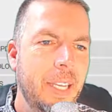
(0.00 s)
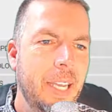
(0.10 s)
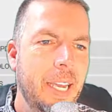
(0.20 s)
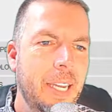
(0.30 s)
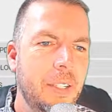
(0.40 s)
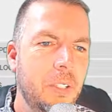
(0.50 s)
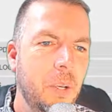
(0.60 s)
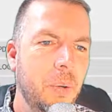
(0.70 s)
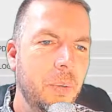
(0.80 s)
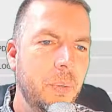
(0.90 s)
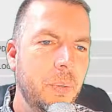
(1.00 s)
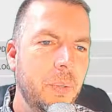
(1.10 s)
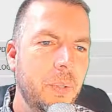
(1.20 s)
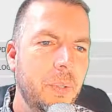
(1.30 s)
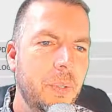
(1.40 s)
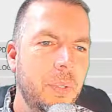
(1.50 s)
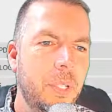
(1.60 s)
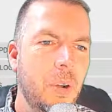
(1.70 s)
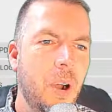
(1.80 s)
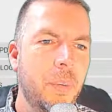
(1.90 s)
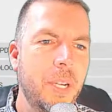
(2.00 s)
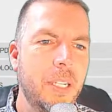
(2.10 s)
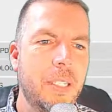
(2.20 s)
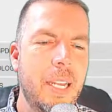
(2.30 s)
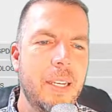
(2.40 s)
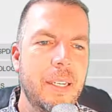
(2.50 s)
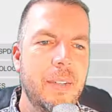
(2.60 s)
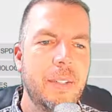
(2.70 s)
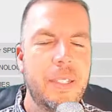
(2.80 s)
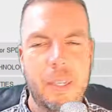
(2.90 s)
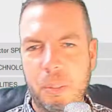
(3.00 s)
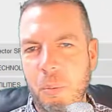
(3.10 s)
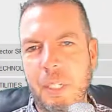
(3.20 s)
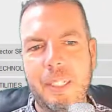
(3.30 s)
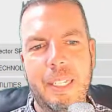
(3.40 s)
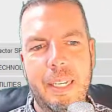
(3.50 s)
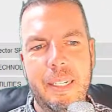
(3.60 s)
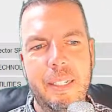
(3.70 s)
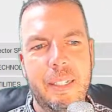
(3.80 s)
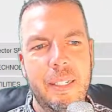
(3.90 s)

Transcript: And so, you know, are we extended? Yes, we're extended.